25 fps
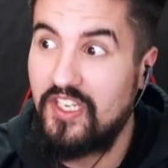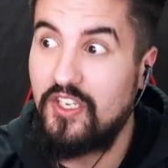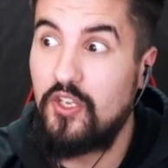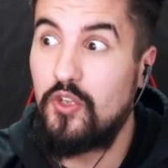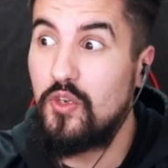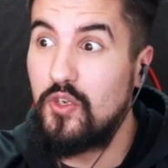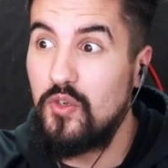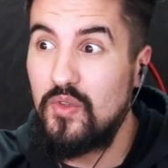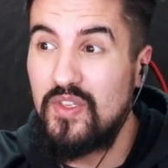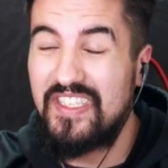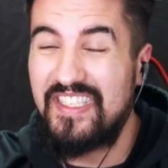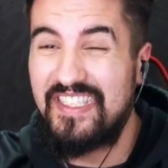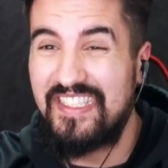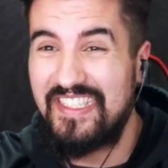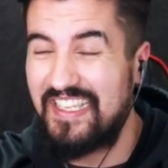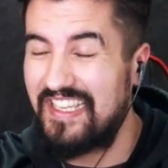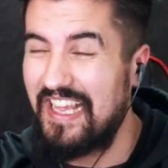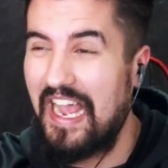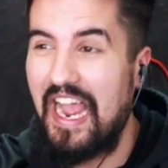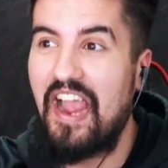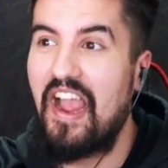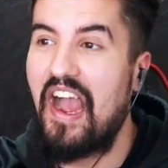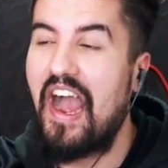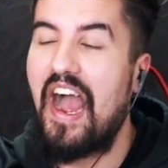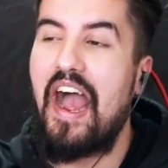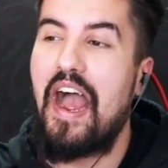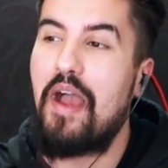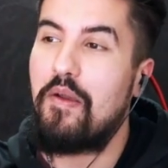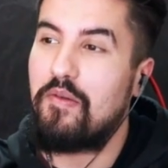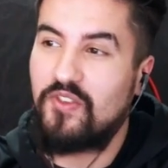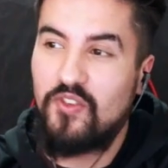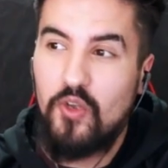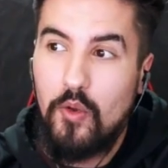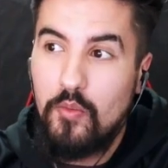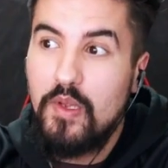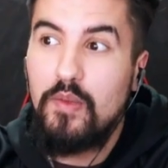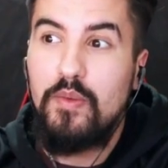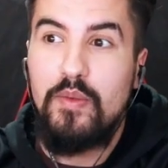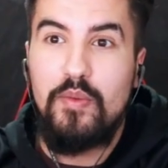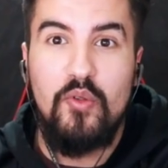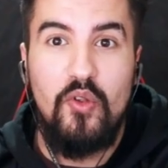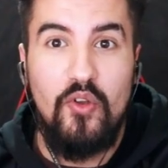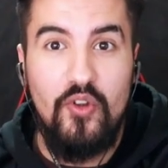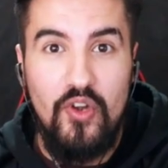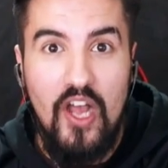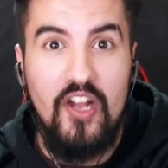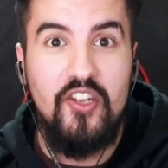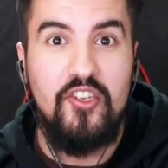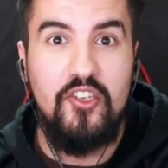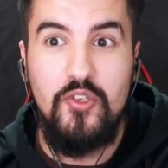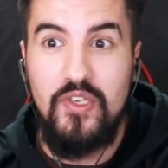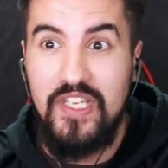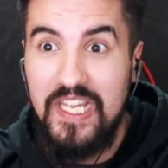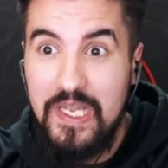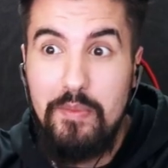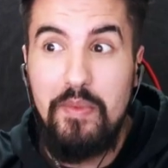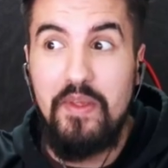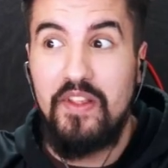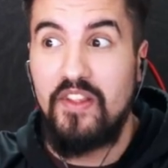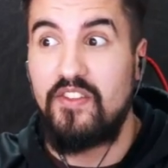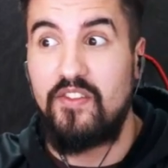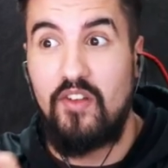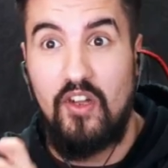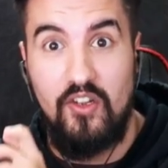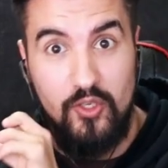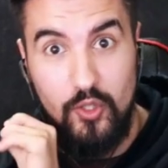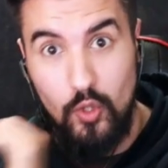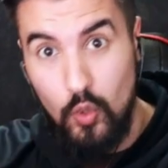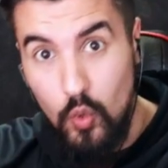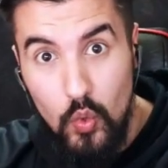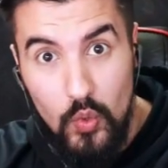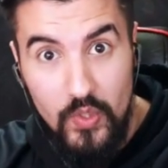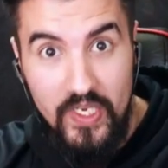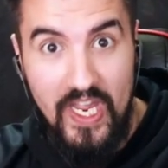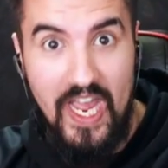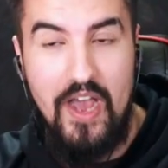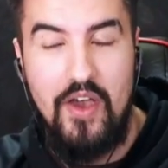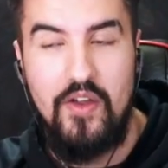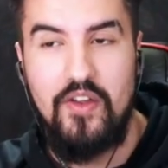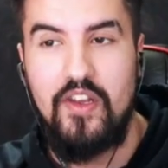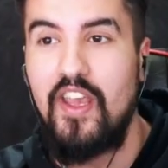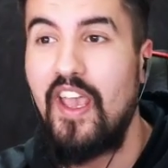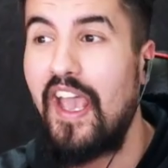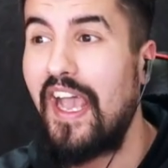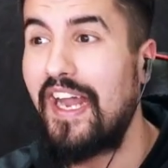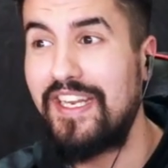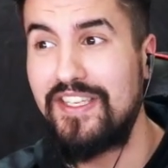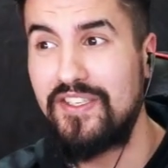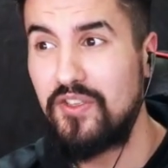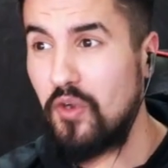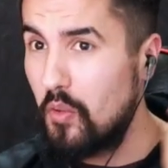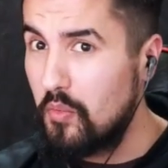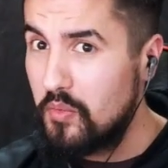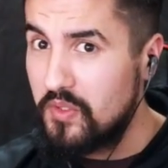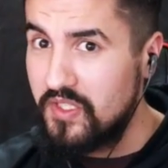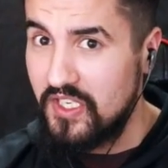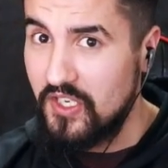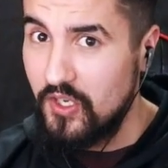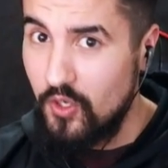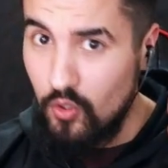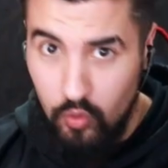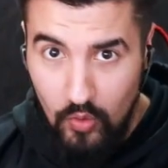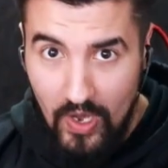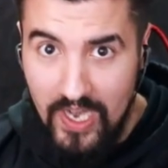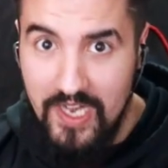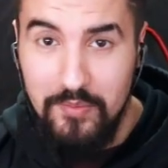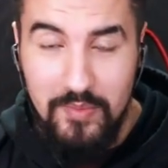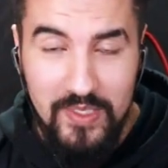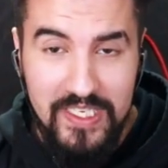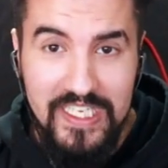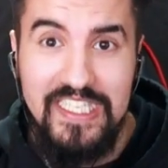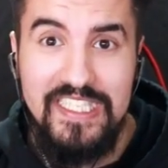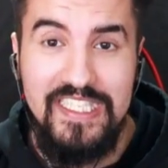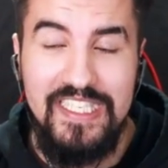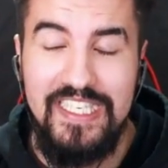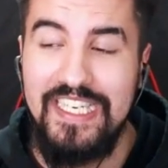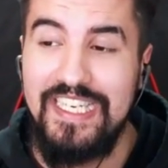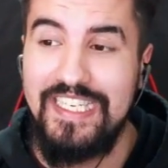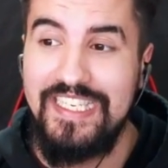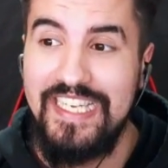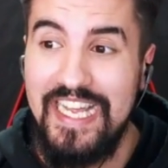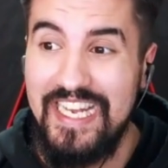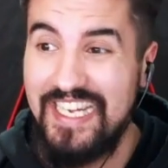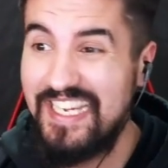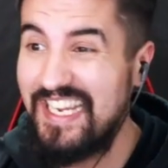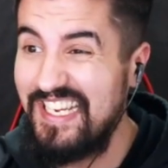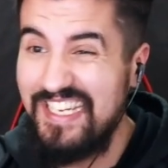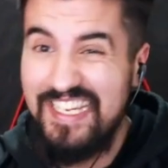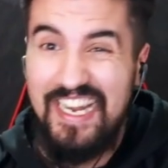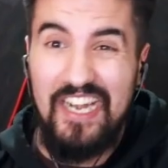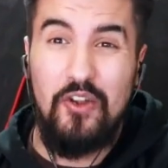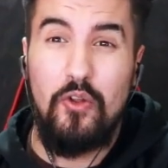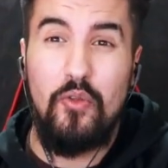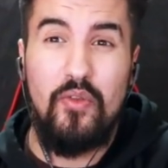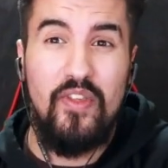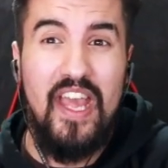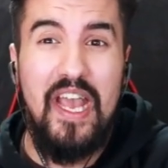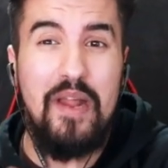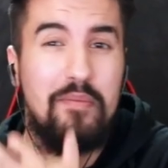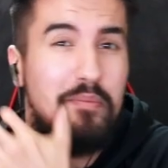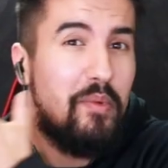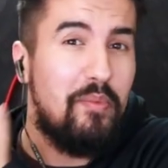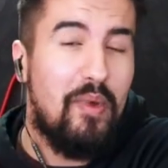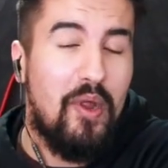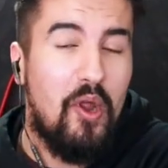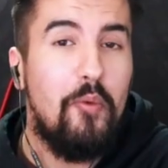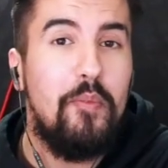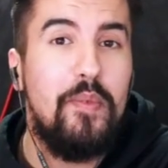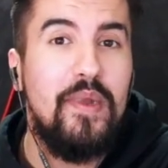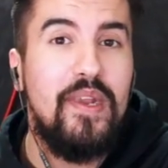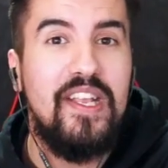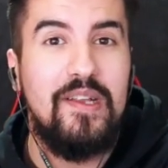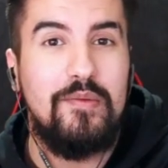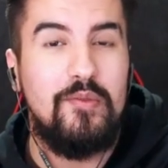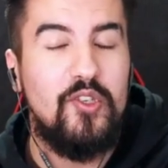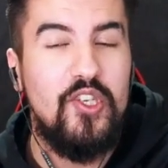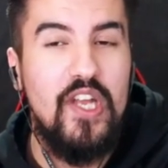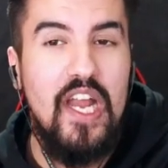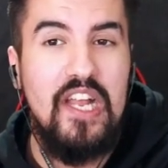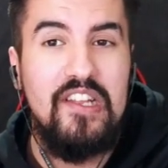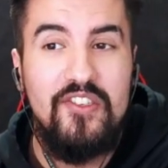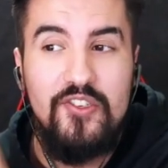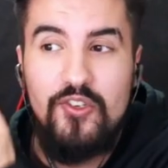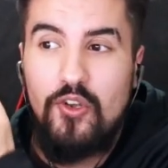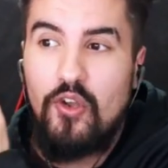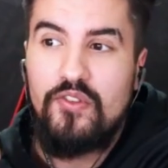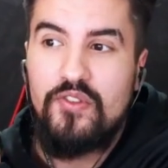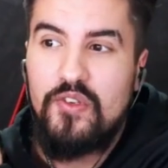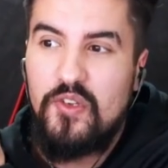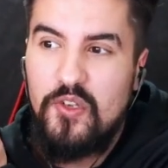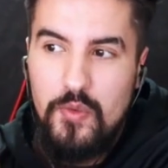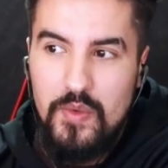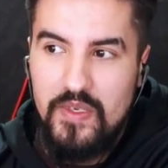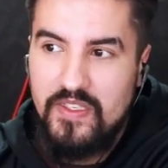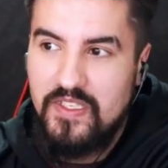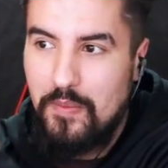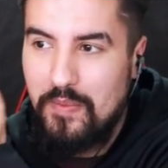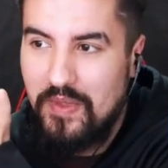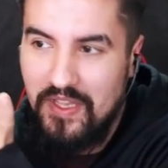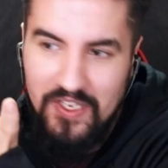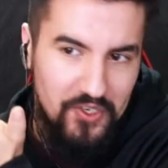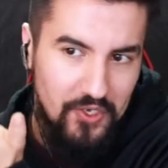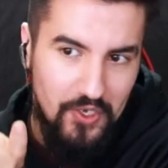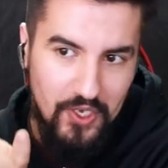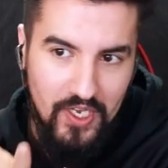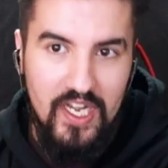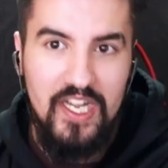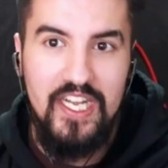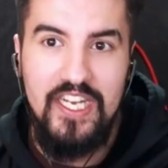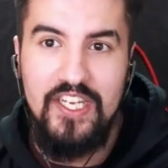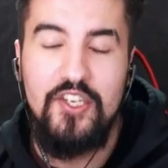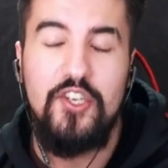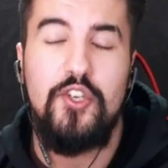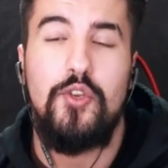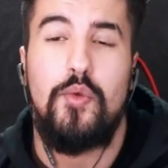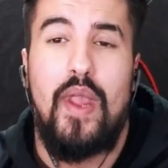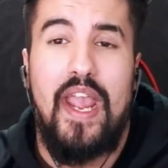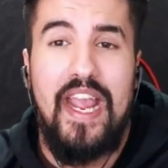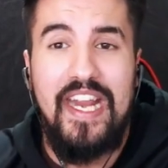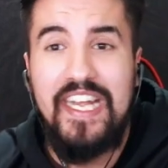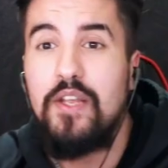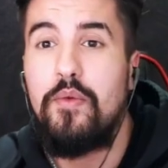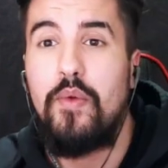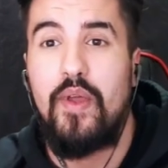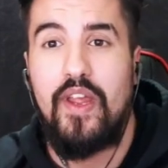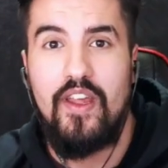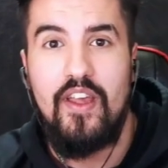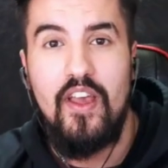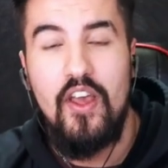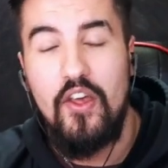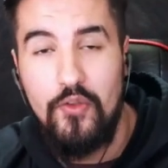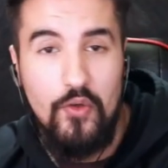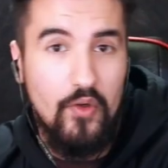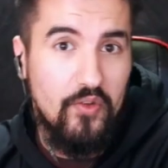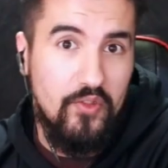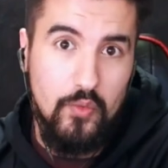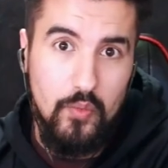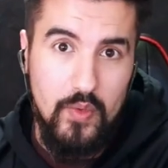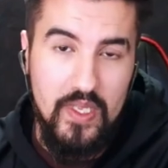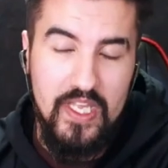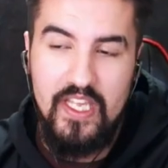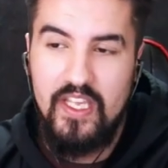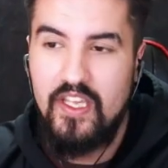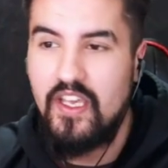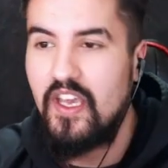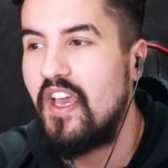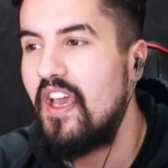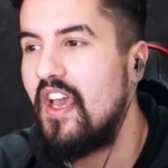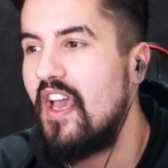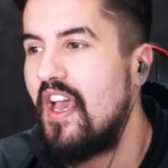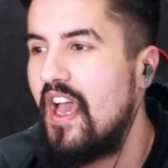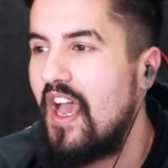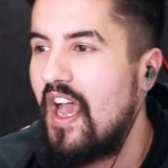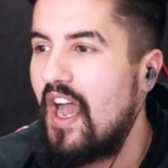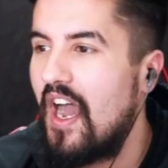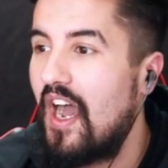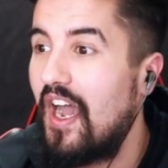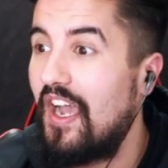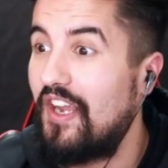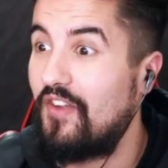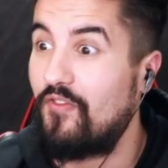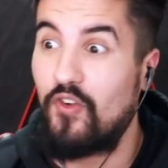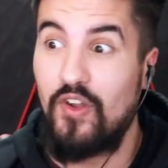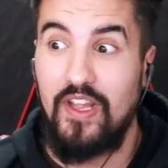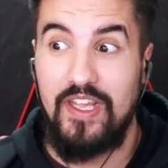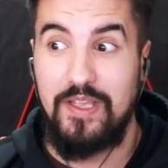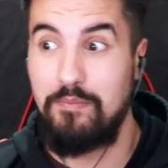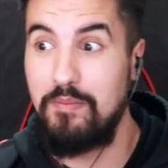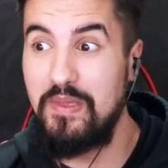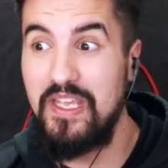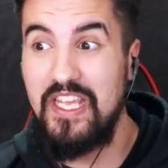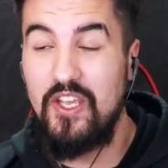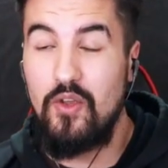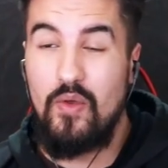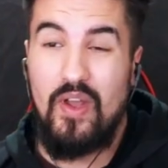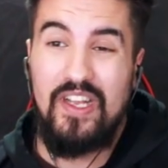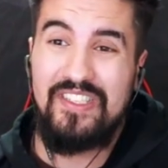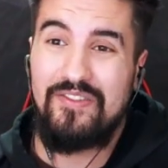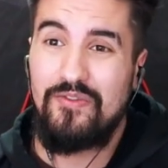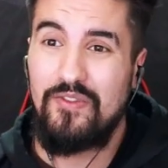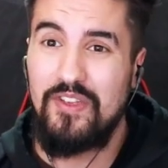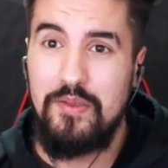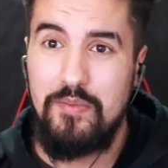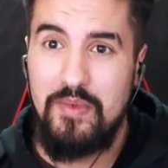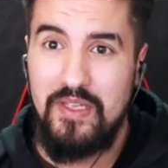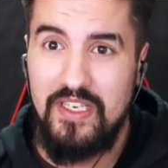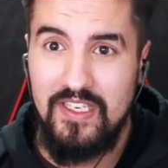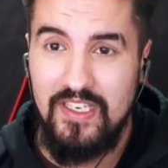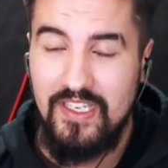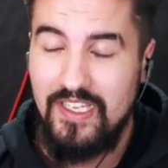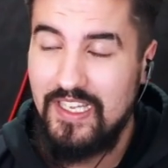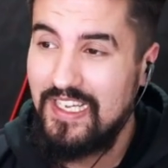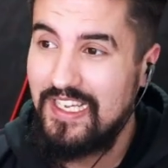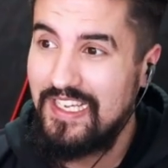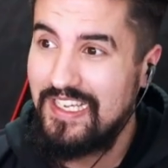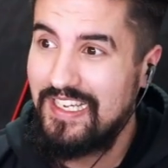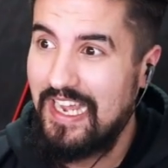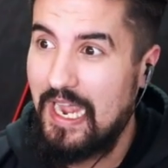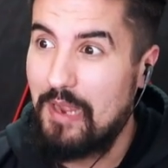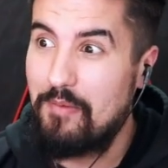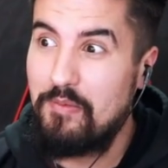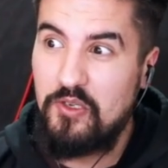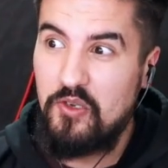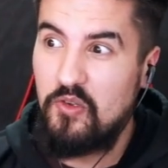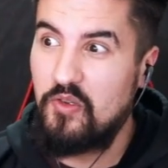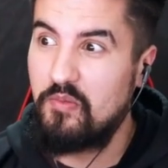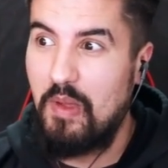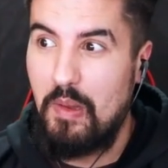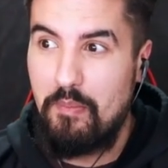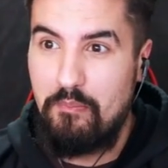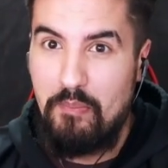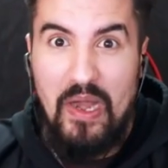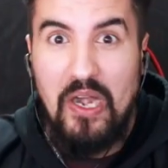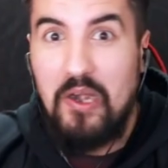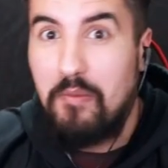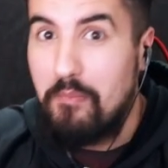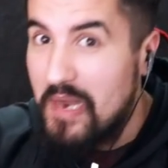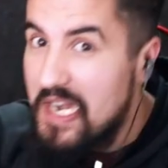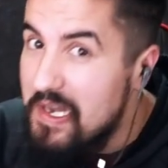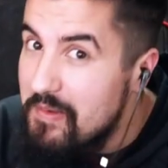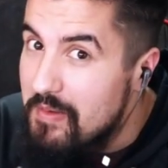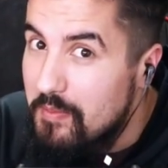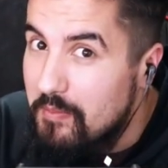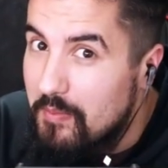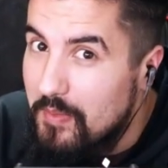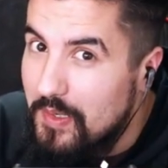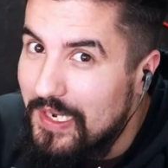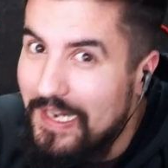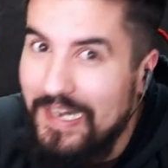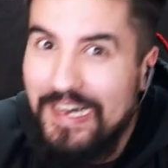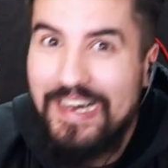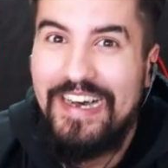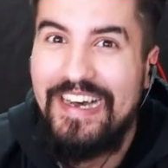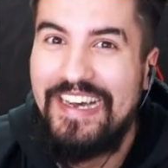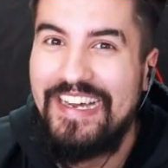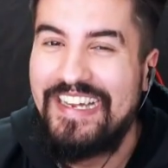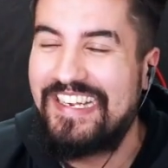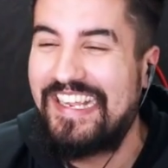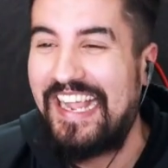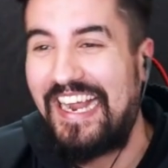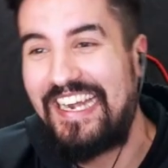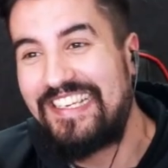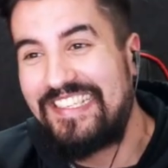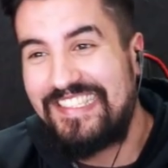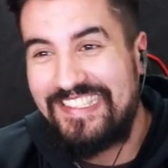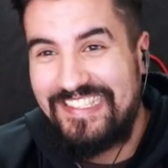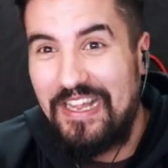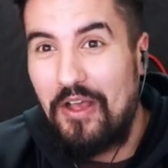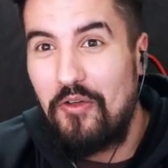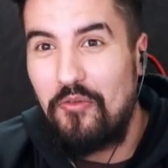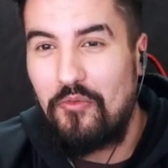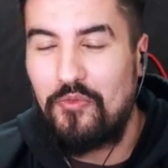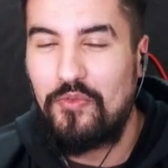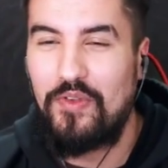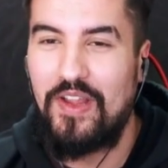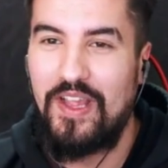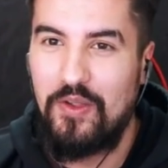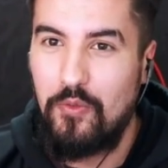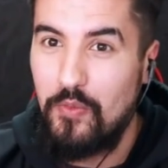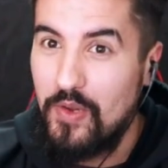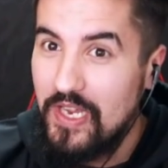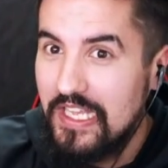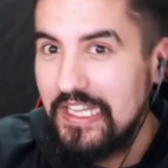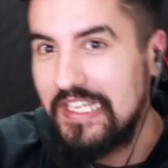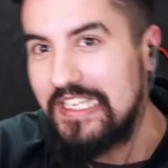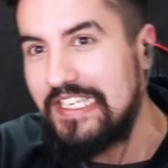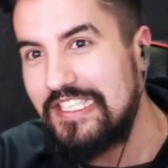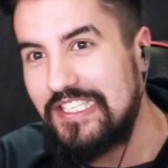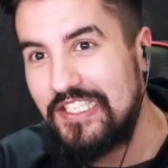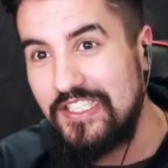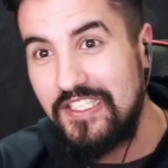And you can do this, so many people are not keeping this on cooldown, and it's almost incredibly easy to detonate. Not only that, but by opening up chests, you're also doing something that you're gonna need to do anyway throughout the week. And for like me, who hasn't really been, I've been doing my bare minimum kind of stuff, like weeklies,